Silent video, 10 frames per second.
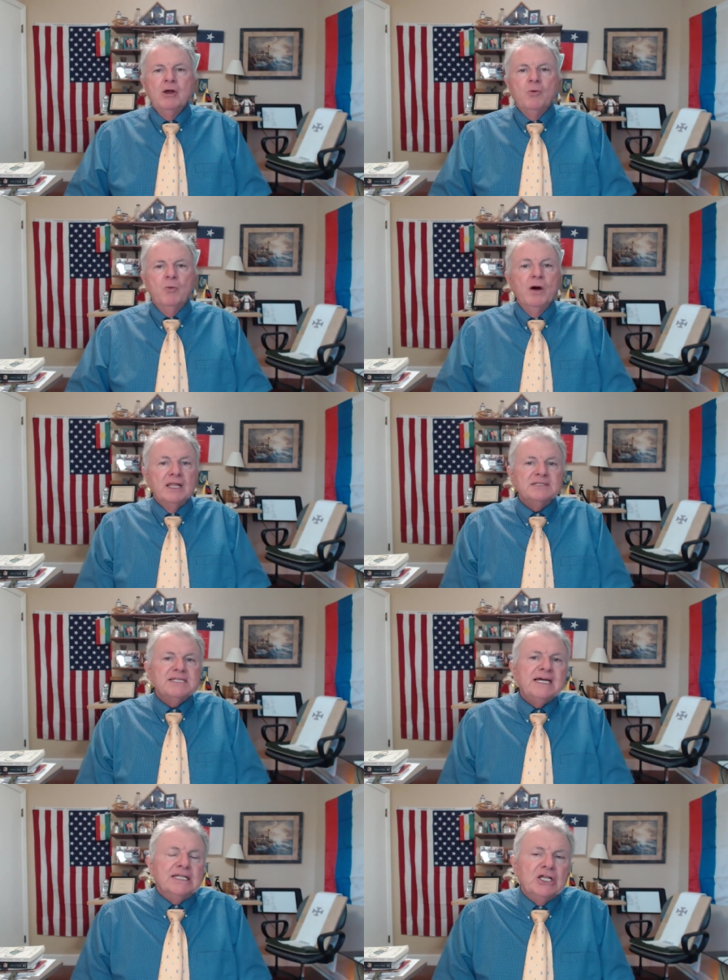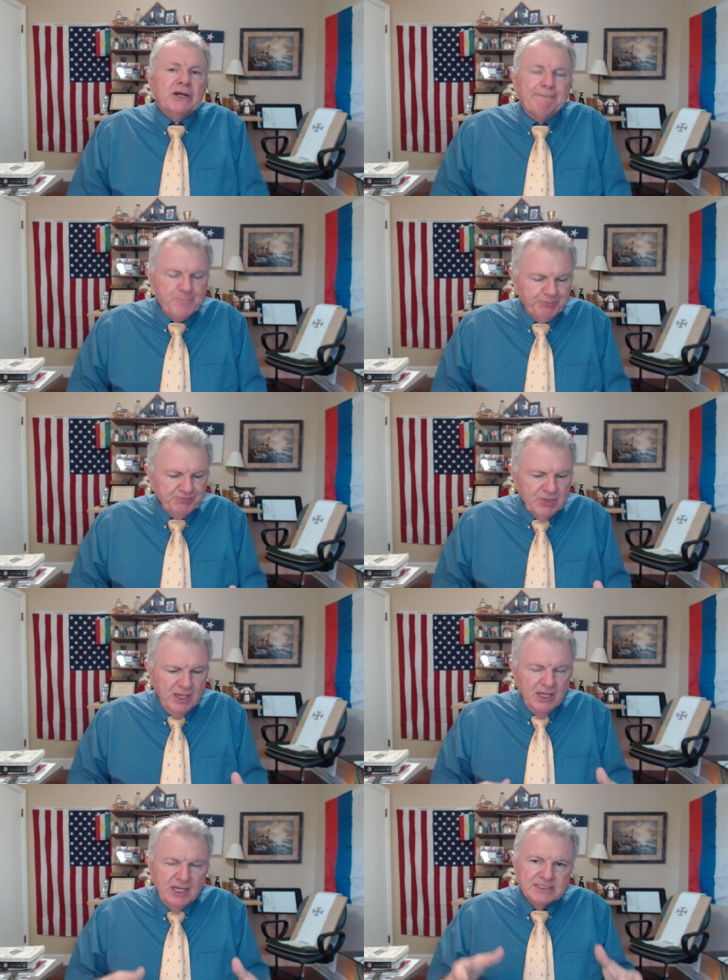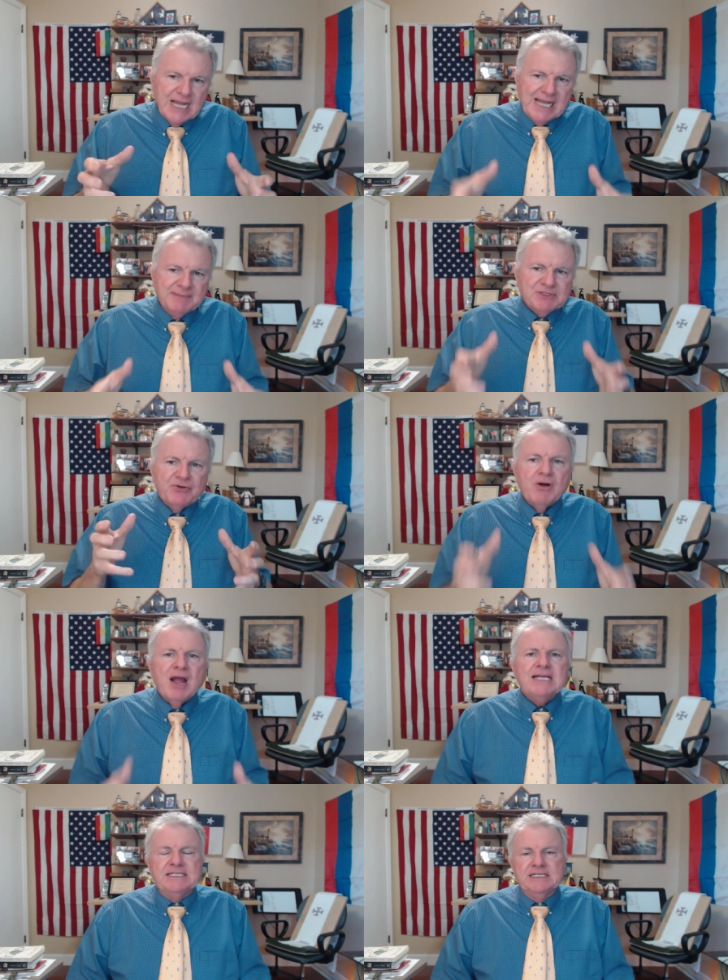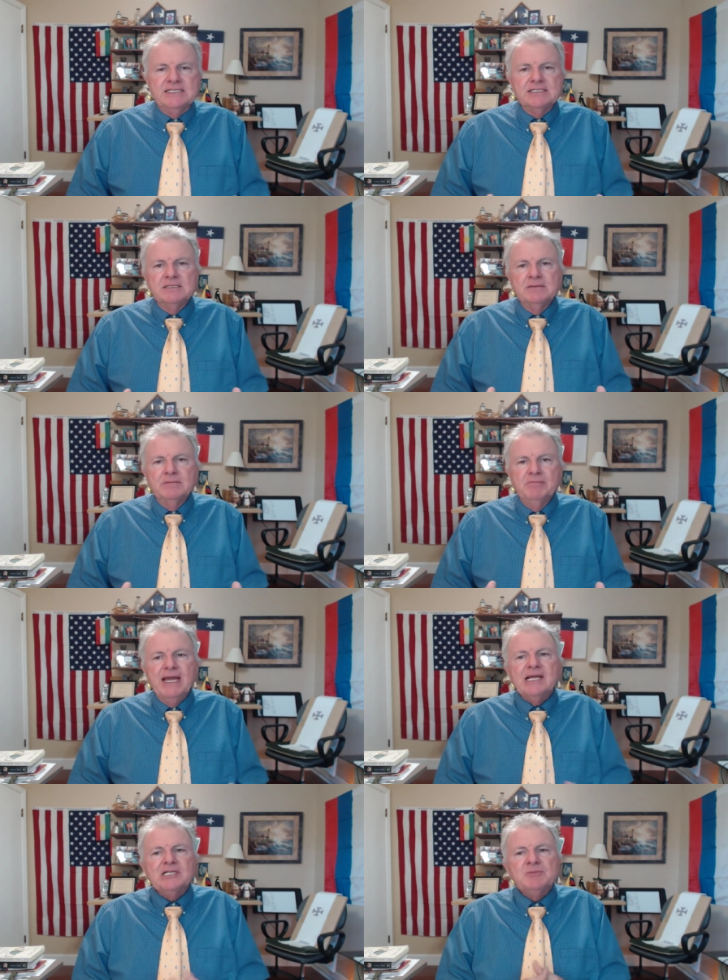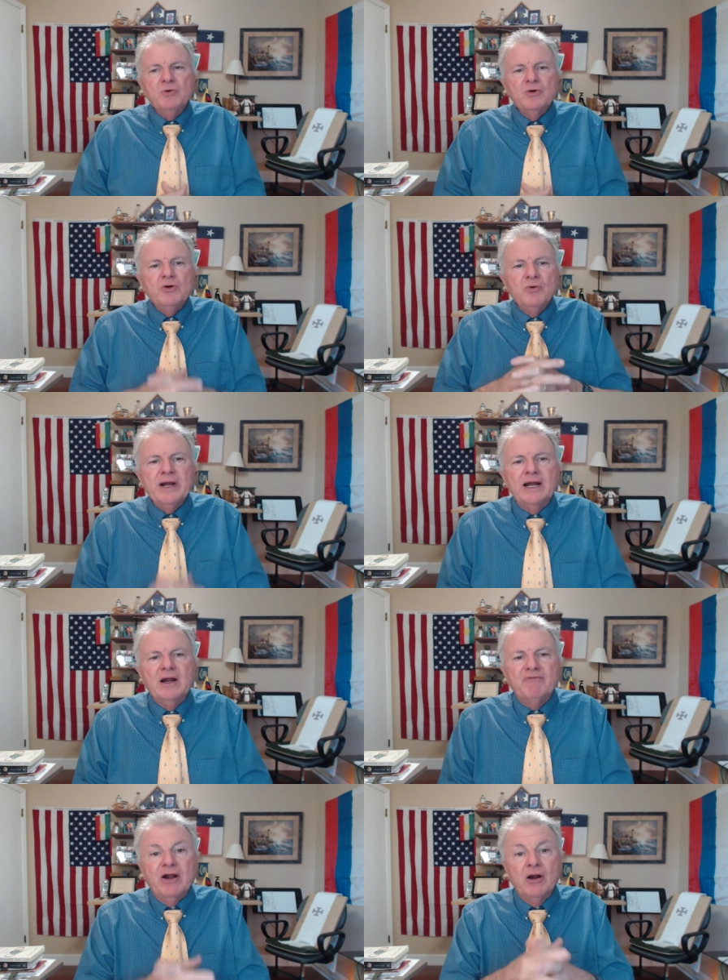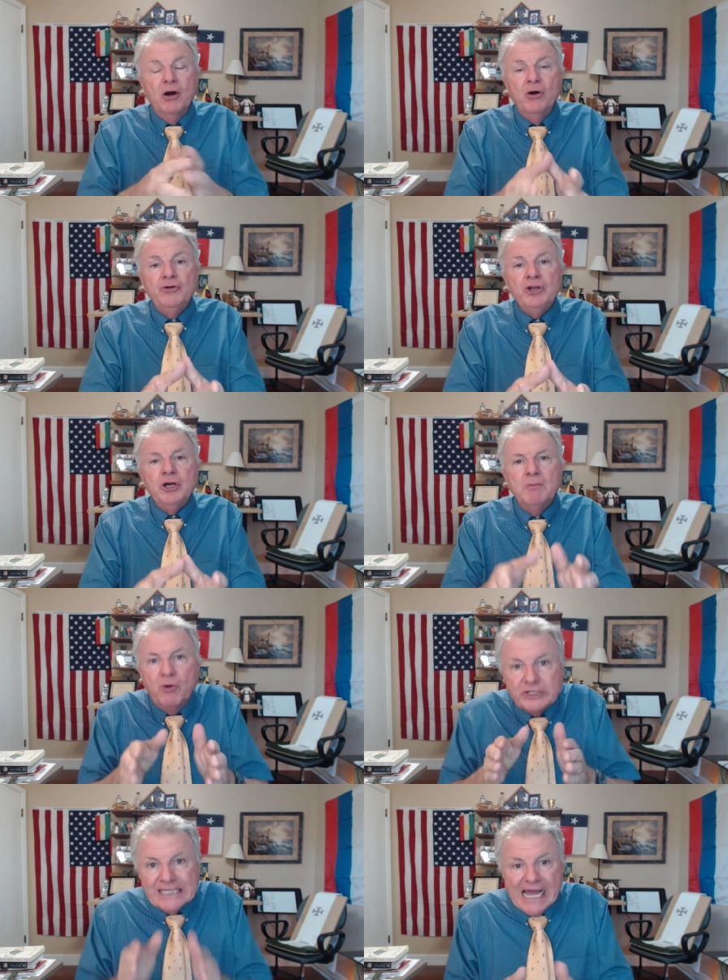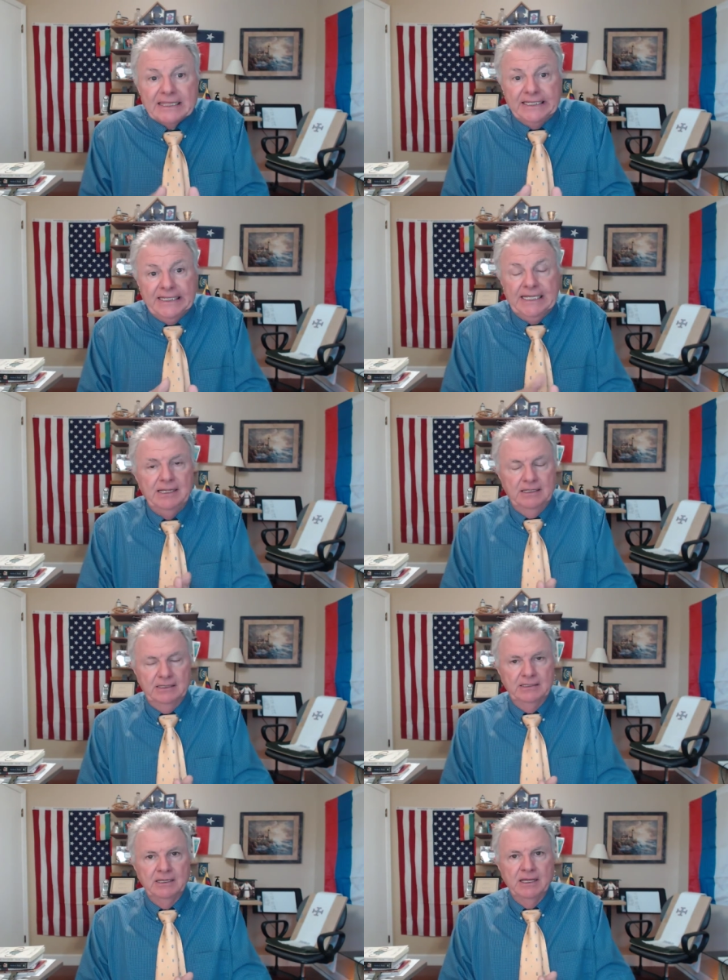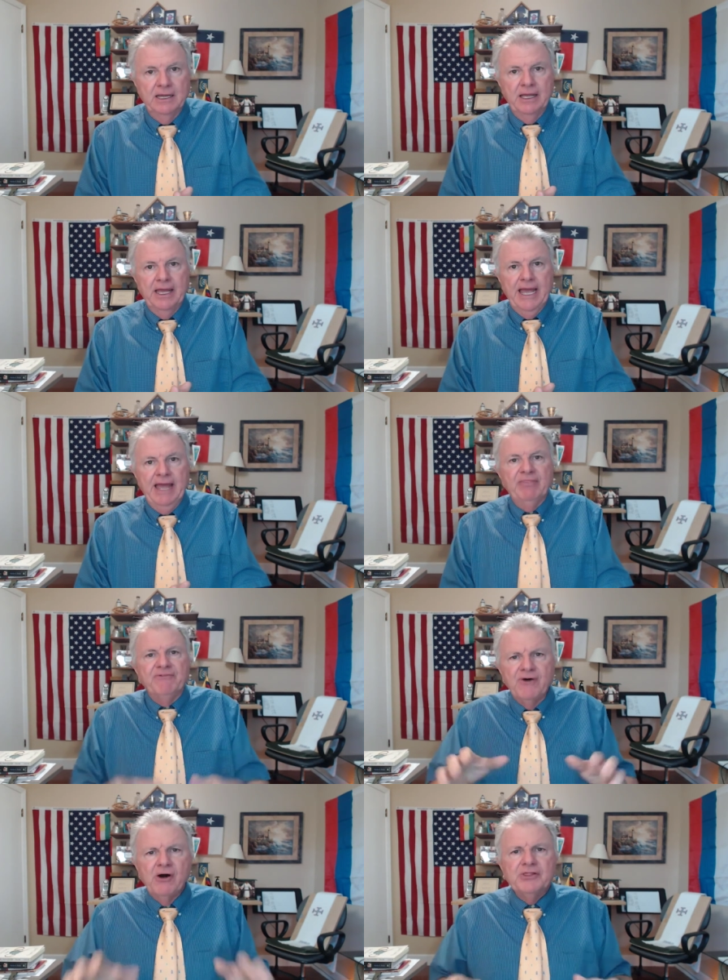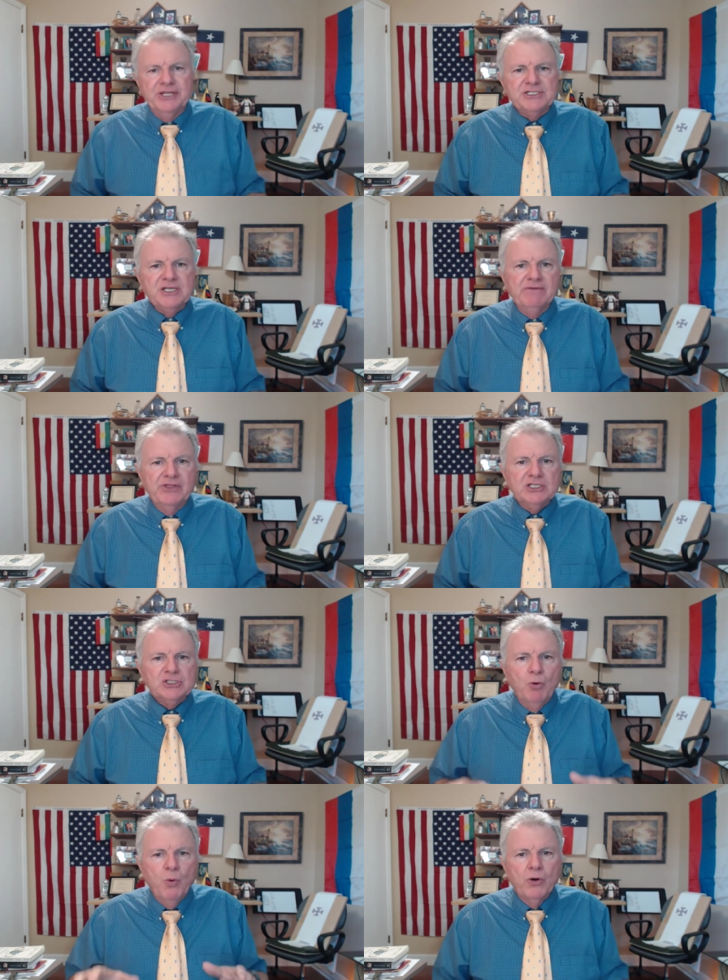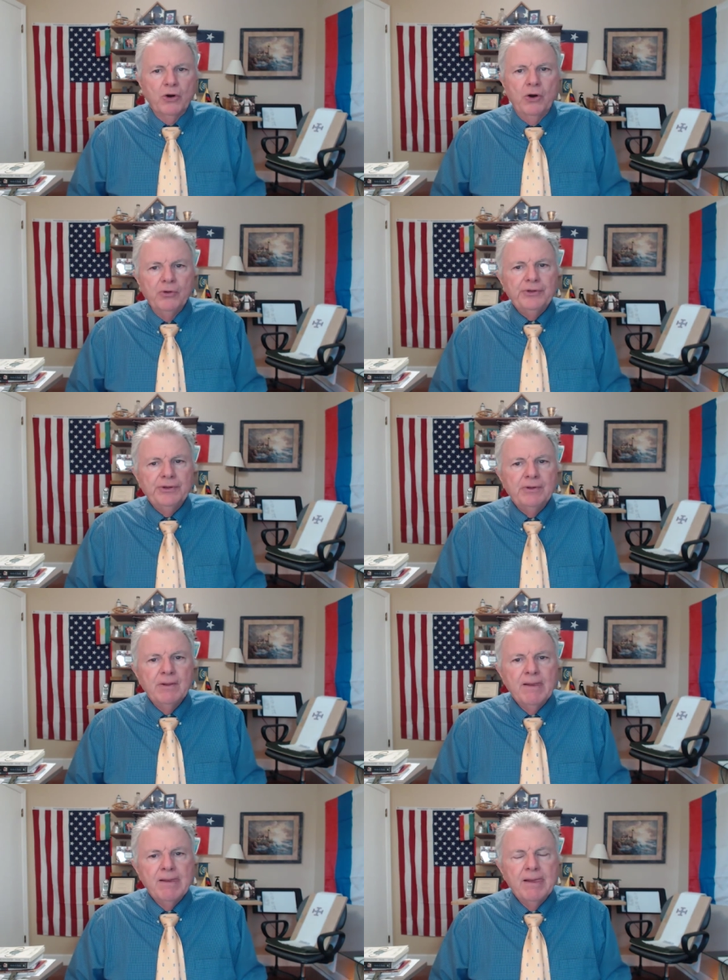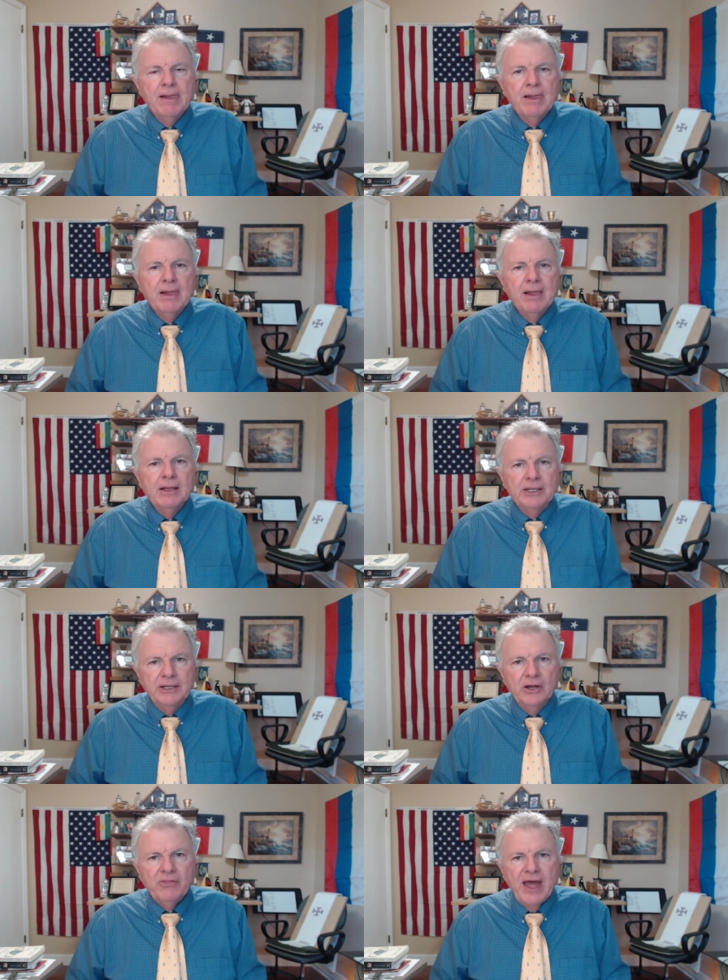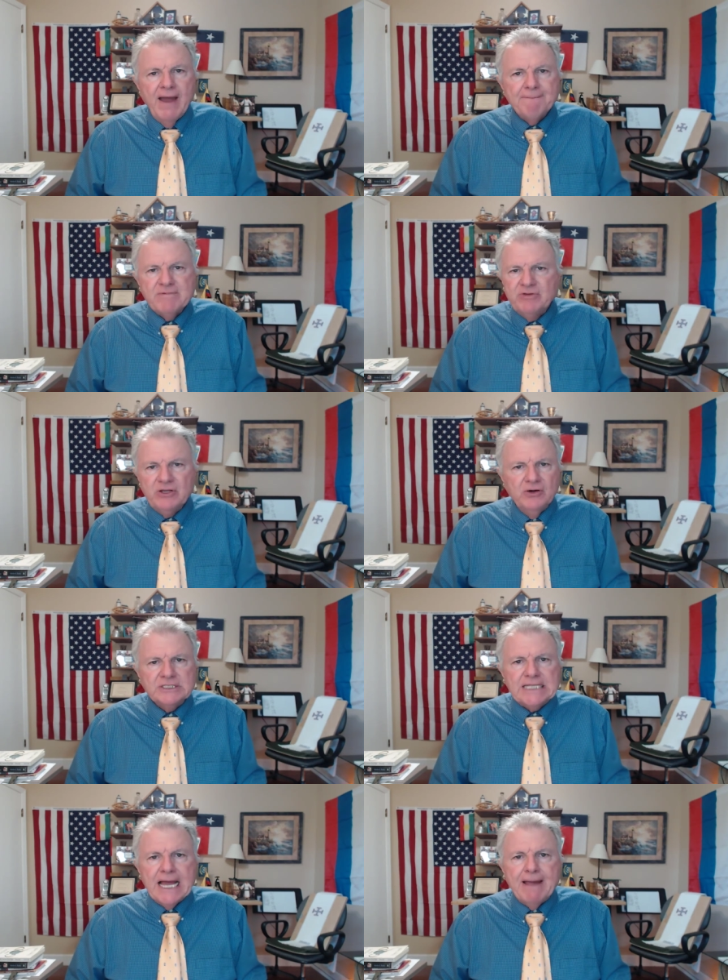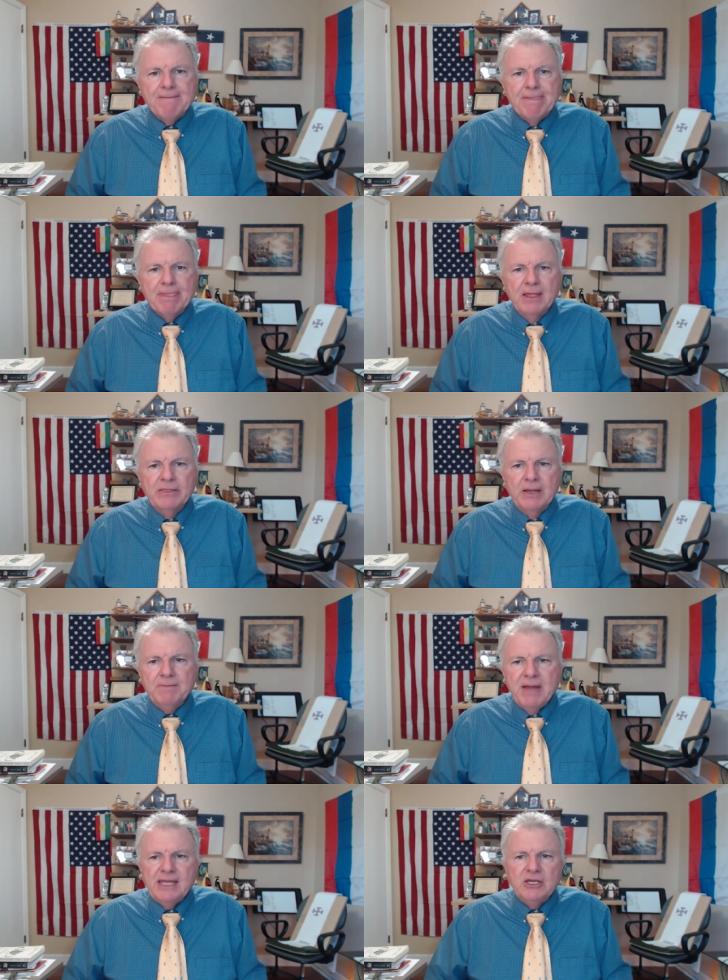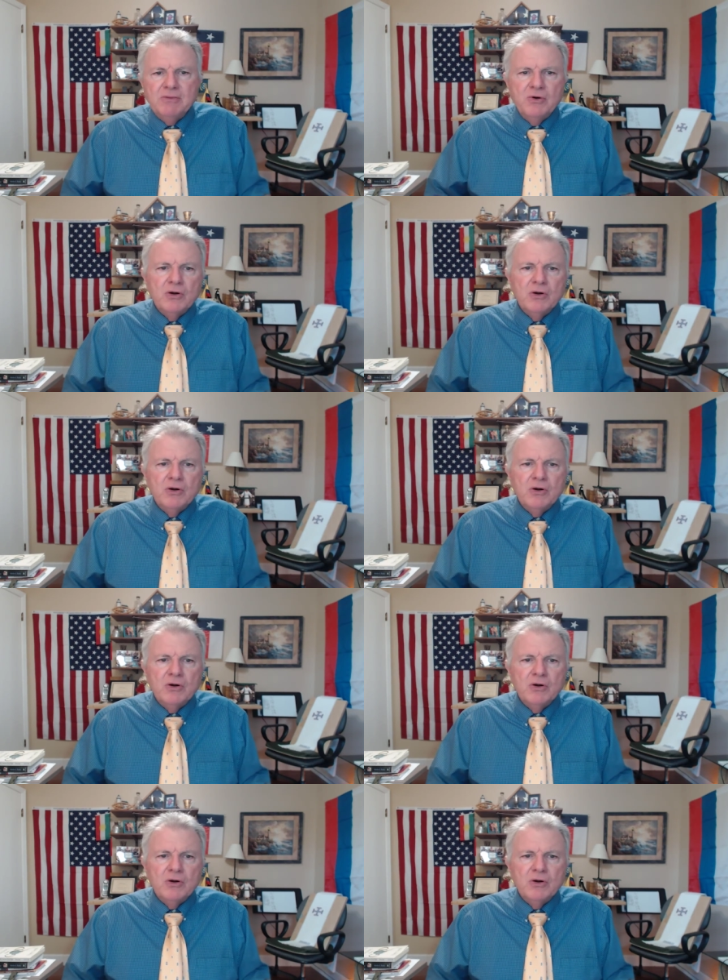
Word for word: Well, I'll tell you look, times of crisis make us more aware of our own mortality and the fallenness of this world. You know that? Have you noticed that? They make you more